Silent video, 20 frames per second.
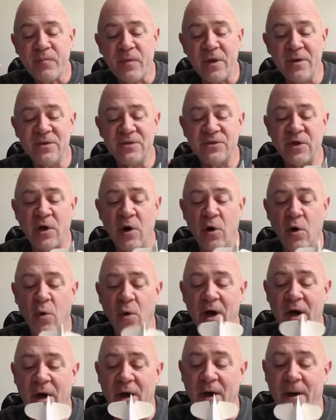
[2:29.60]

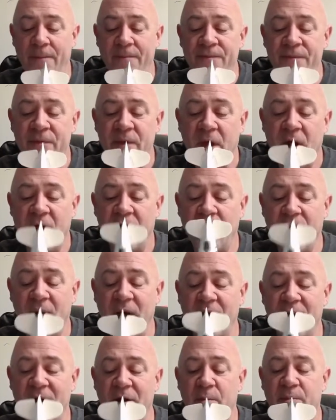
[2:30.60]
So um, on a
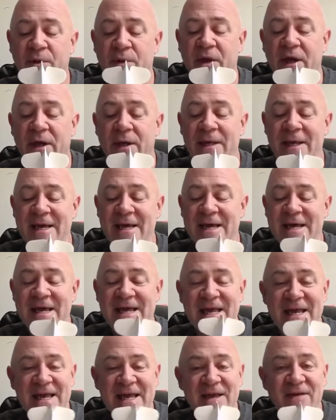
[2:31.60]
model airplane,
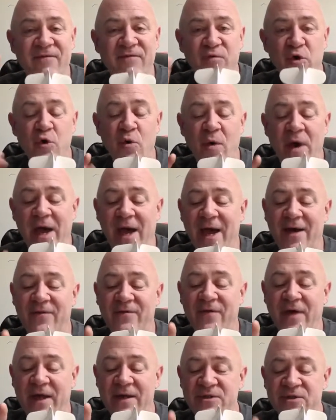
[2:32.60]
if you
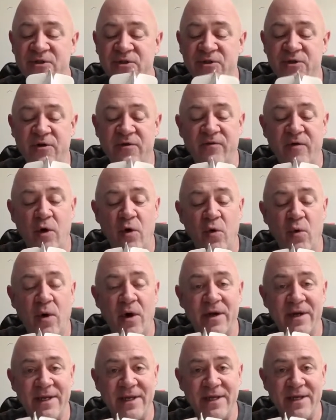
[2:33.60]
have a servo
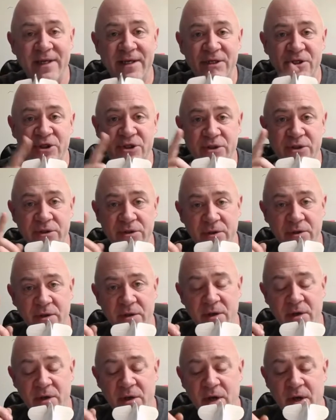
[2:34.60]
on each
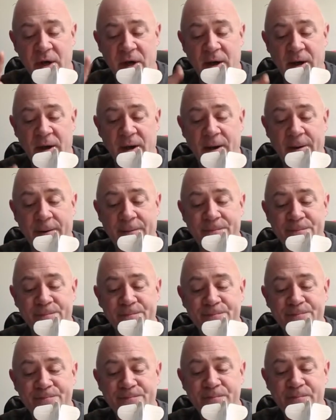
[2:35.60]
um,
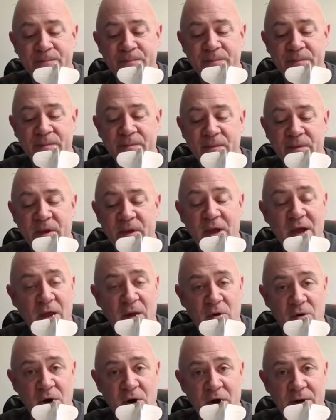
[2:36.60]

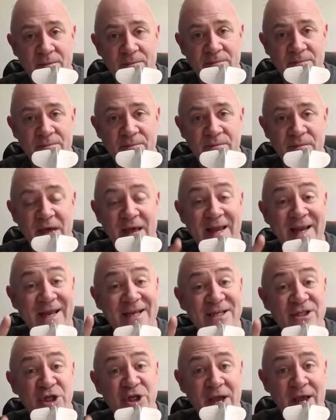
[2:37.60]
aileron and a
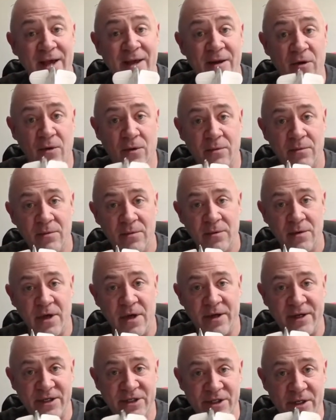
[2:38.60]
channel
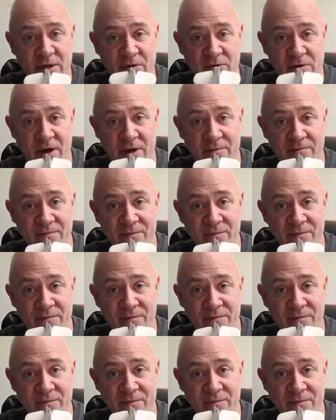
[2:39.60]
on each aileron.